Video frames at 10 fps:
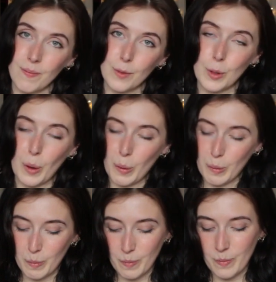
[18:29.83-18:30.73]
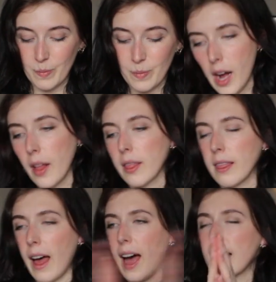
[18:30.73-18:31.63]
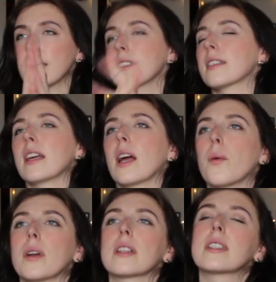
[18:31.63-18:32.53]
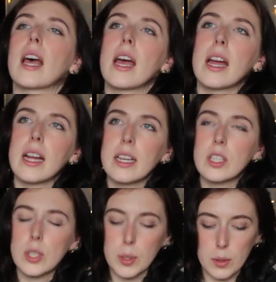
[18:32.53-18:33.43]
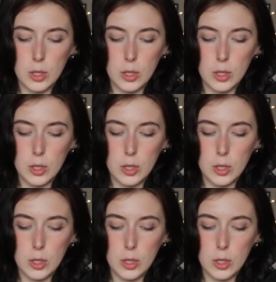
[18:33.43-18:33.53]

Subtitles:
So last thing I want to say is